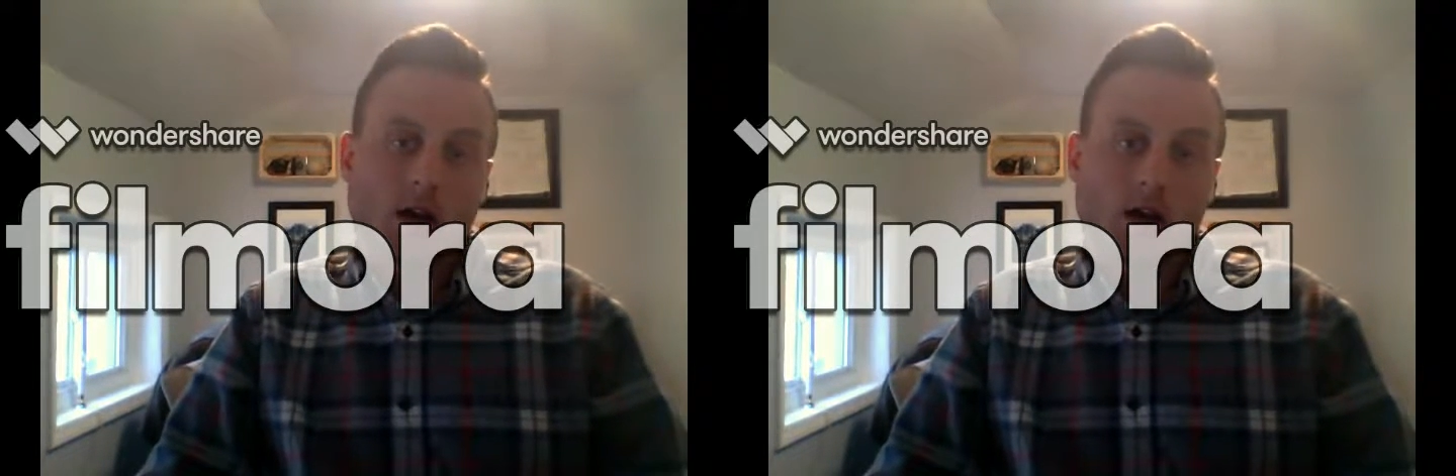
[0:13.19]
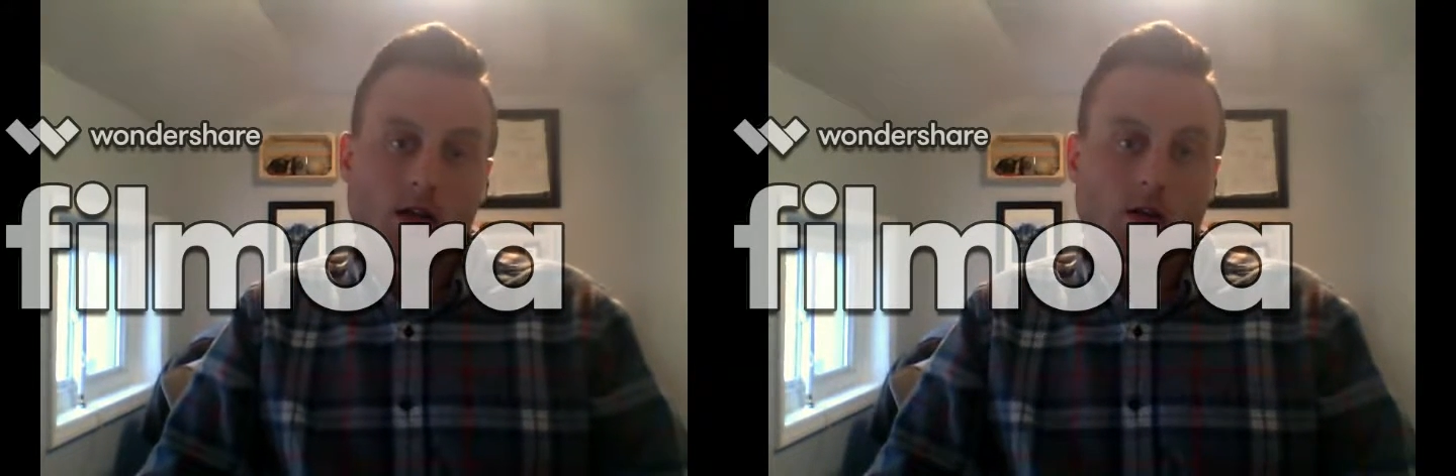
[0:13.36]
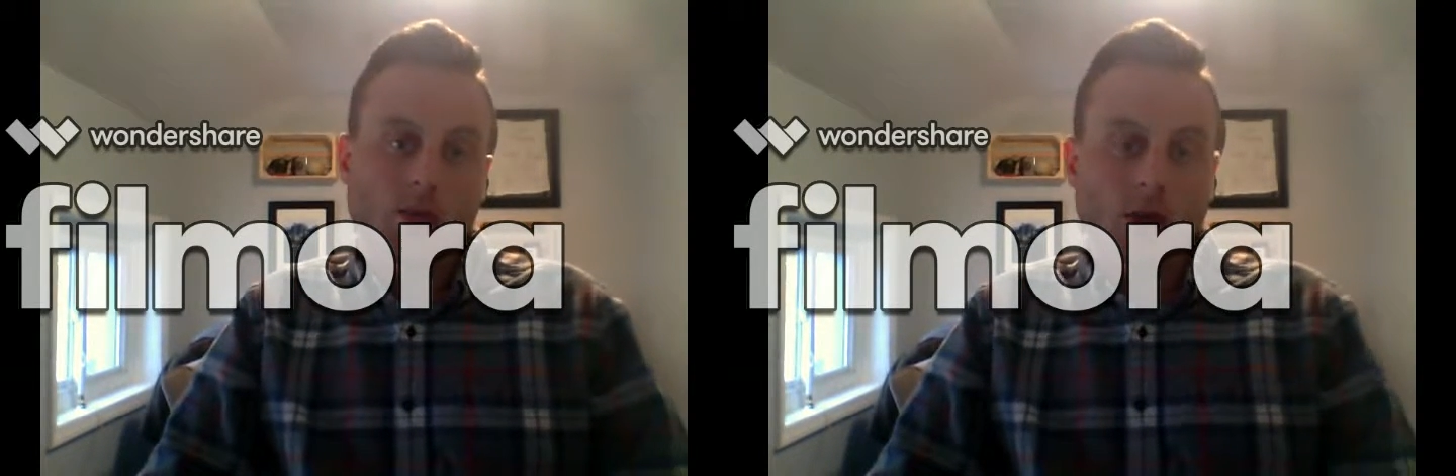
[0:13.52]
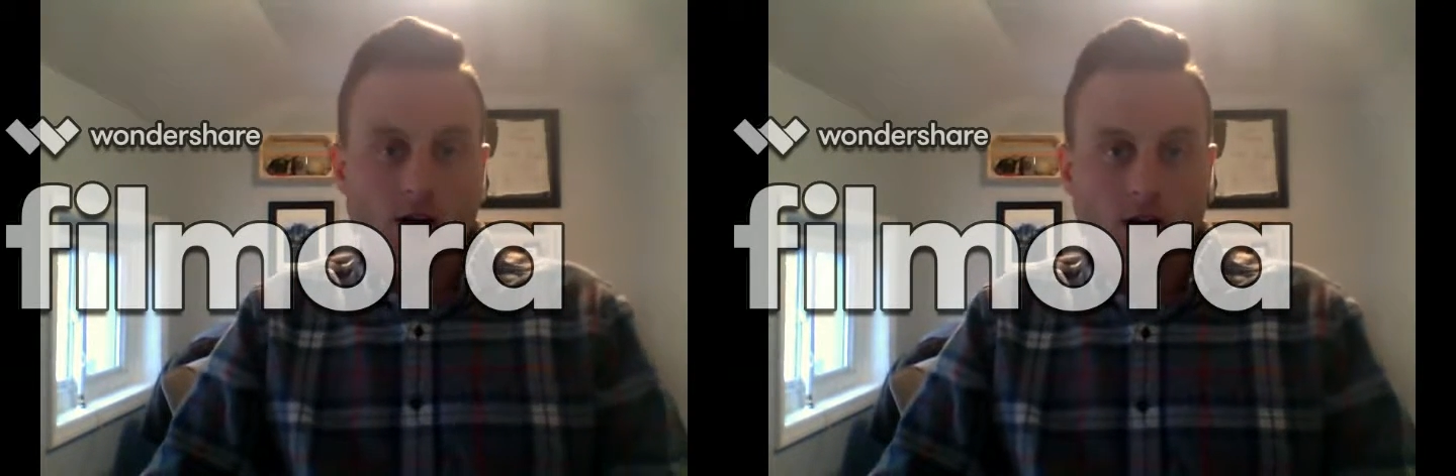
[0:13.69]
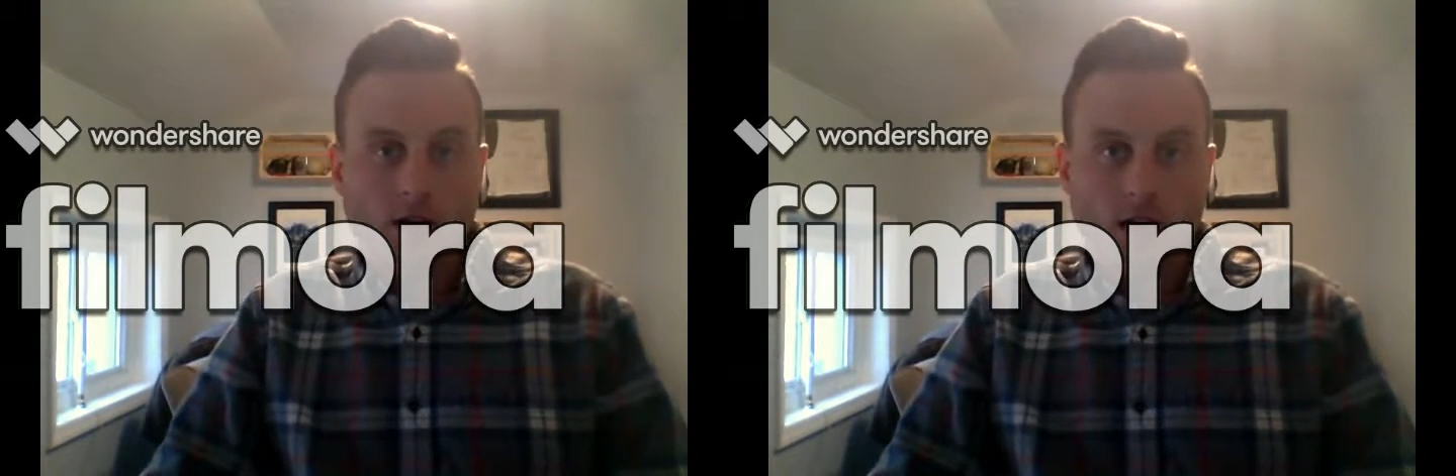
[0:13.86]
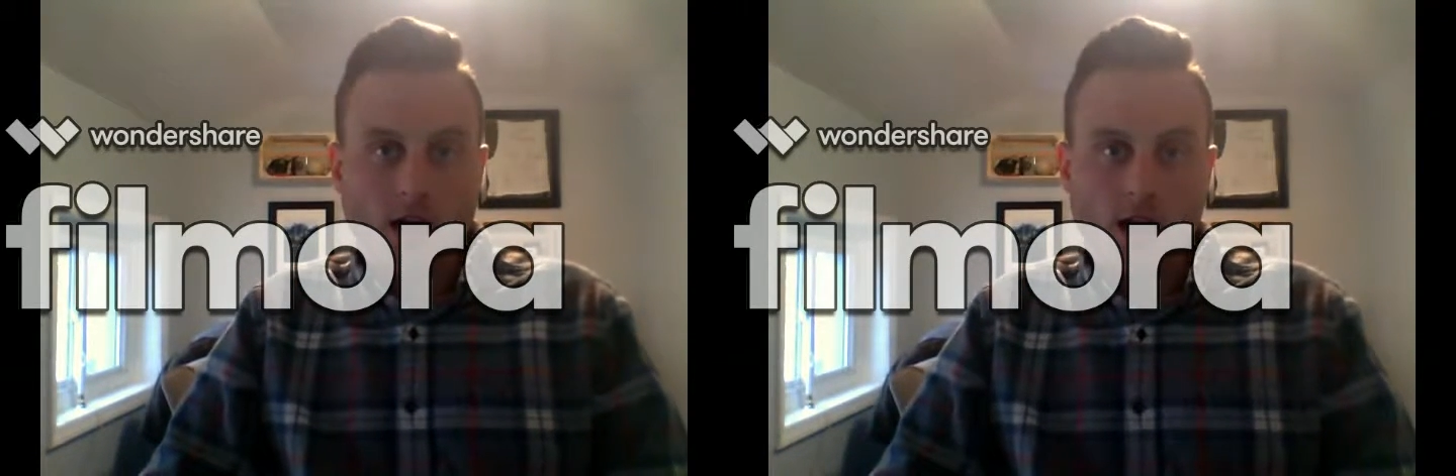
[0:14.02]
A little
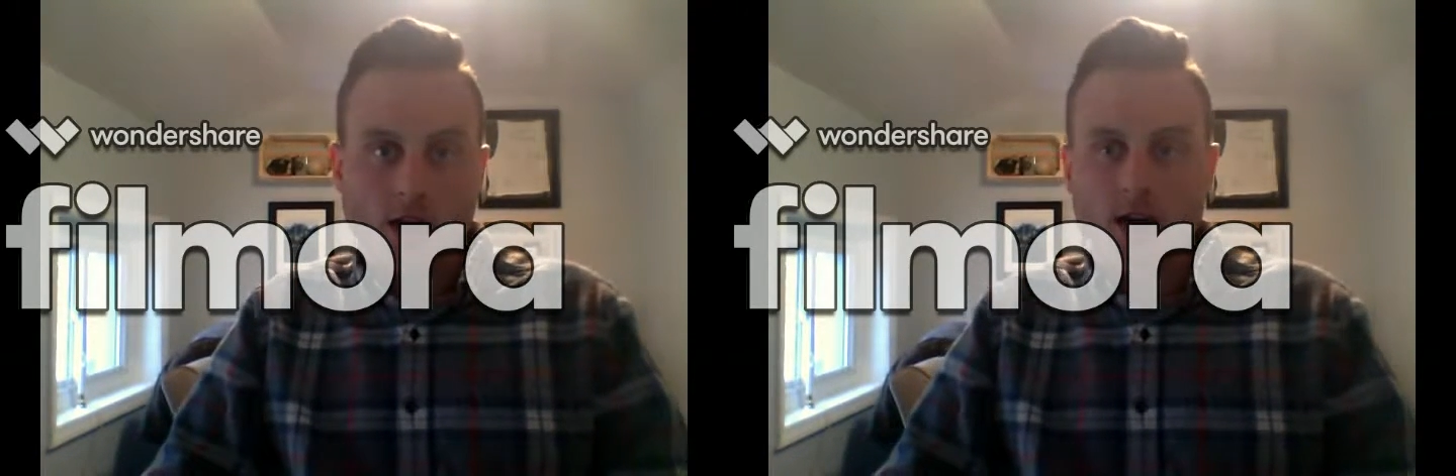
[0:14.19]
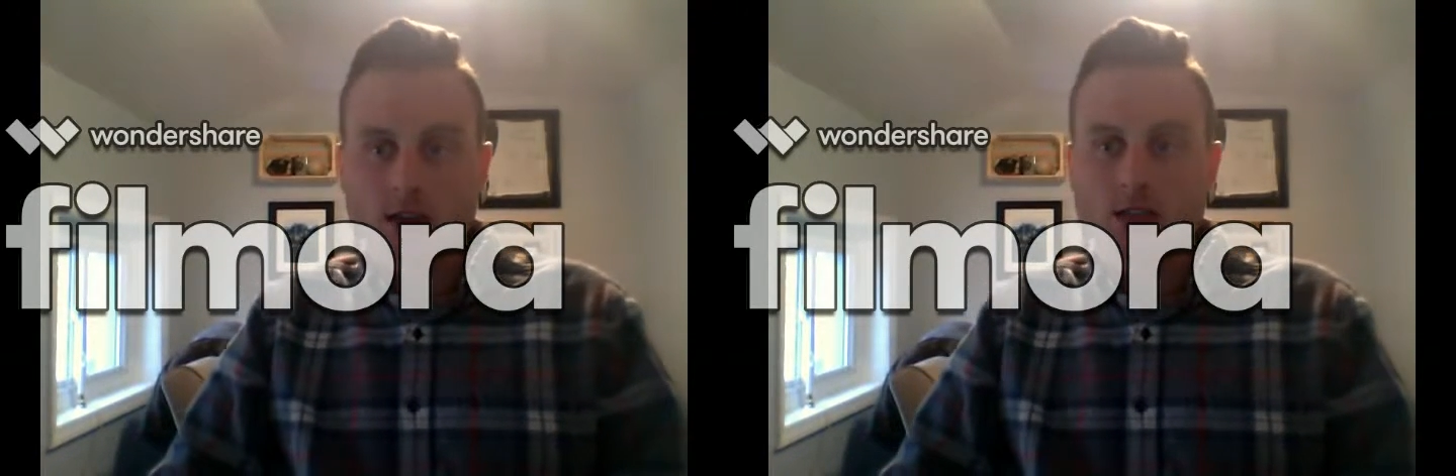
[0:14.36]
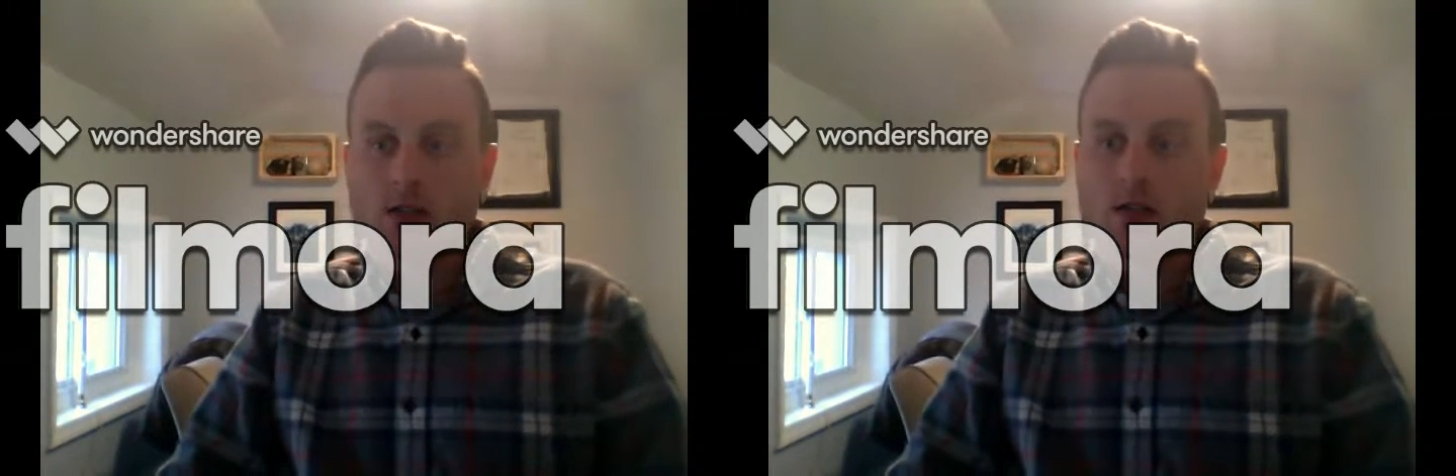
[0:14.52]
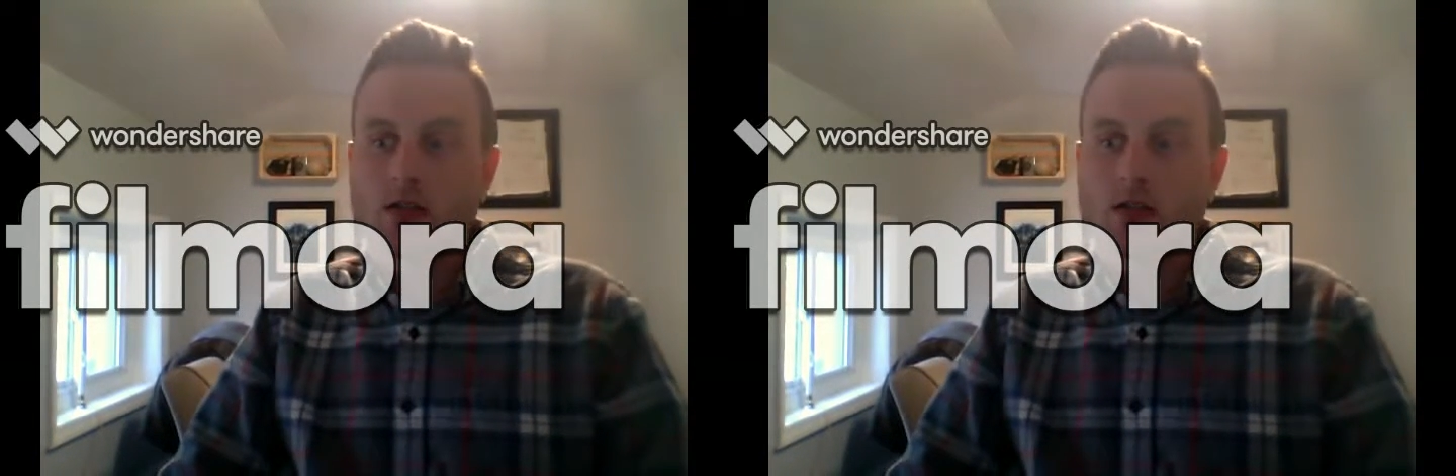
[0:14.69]
background on Cognex,